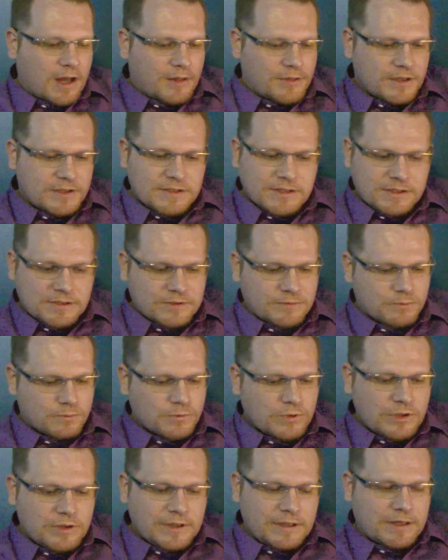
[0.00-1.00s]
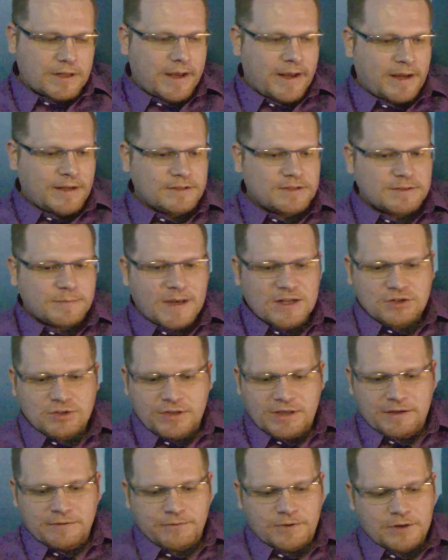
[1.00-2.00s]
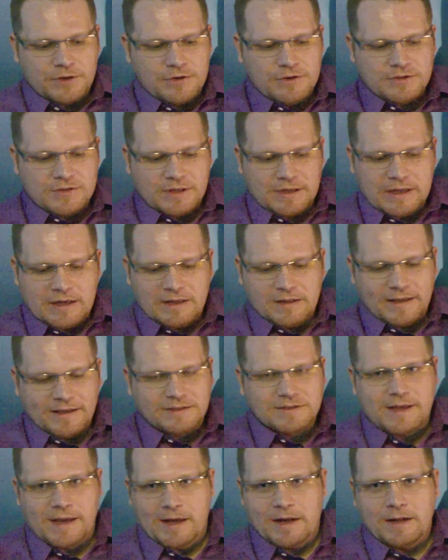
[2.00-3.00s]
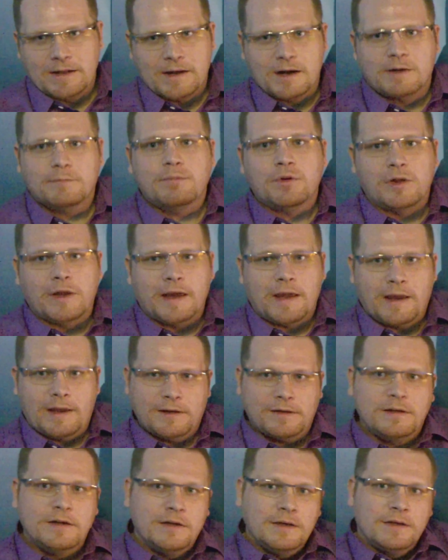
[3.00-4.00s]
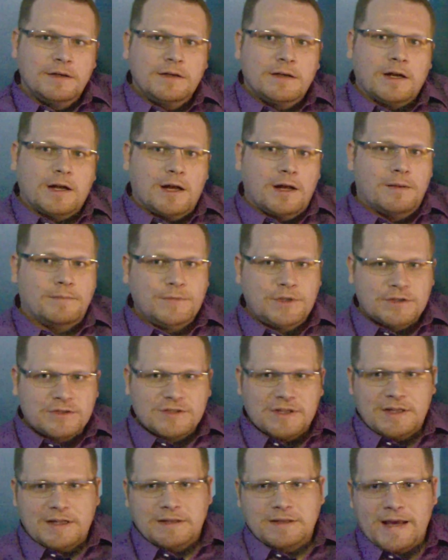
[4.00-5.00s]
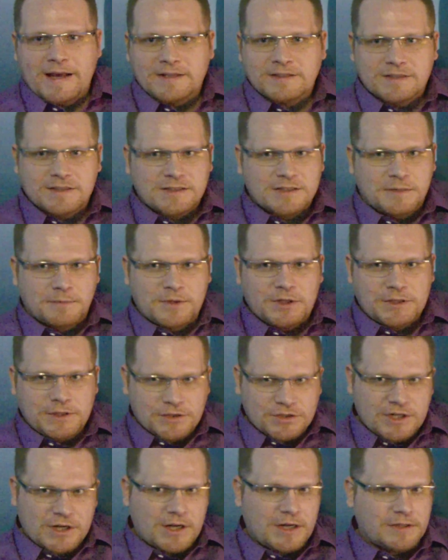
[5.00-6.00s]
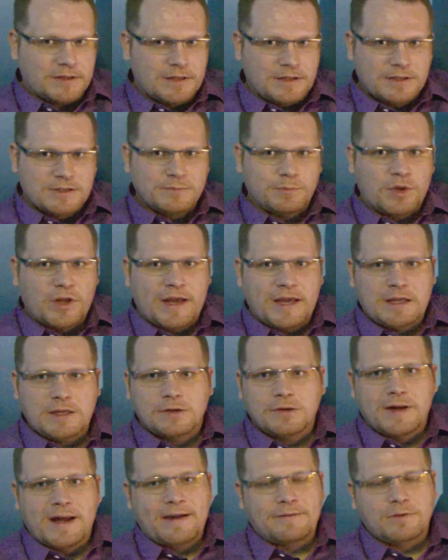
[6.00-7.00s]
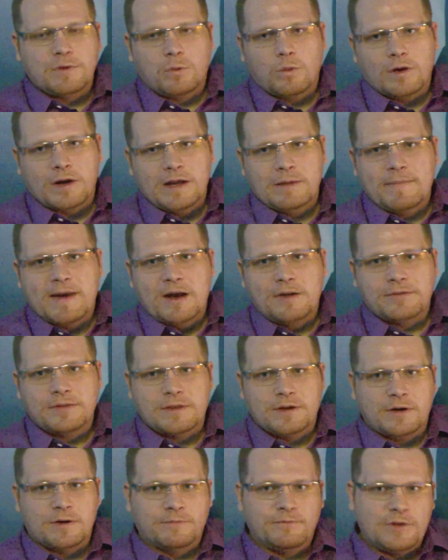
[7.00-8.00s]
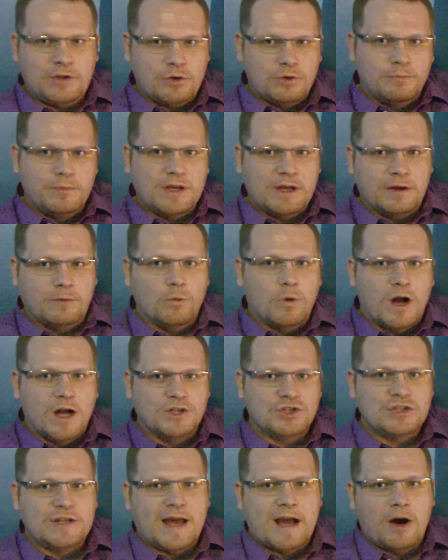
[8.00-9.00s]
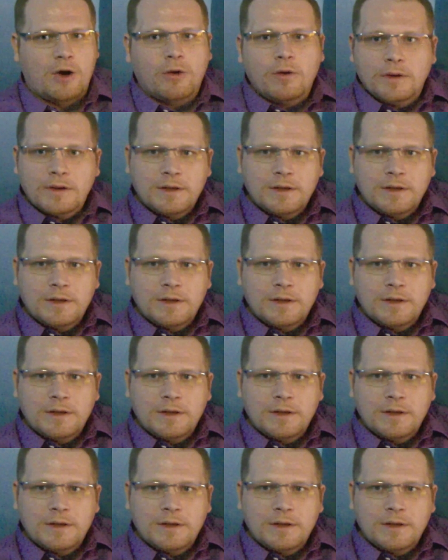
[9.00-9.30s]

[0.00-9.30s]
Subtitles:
This is really nice, especially if you're using it, like say on an airplane. You're sitting next to someone sharing the display. You don't have to worry about their view being washed out.